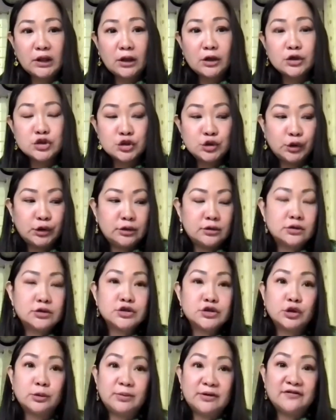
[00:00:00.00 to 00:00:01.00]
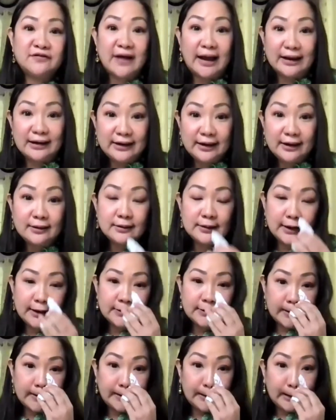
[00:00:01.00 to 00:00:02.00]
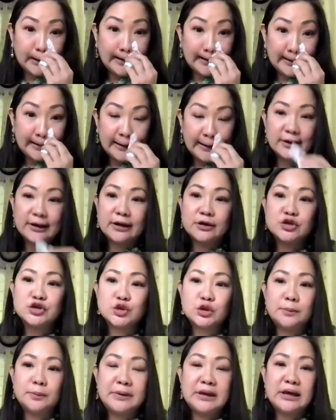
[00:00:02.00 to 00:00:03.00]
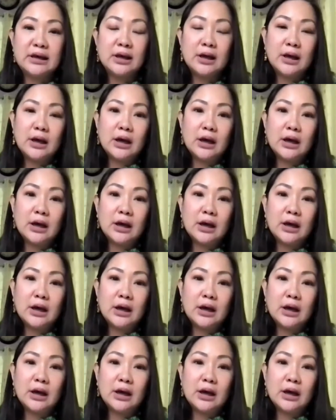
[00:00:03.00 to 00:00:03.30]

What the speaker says: should be valid and should be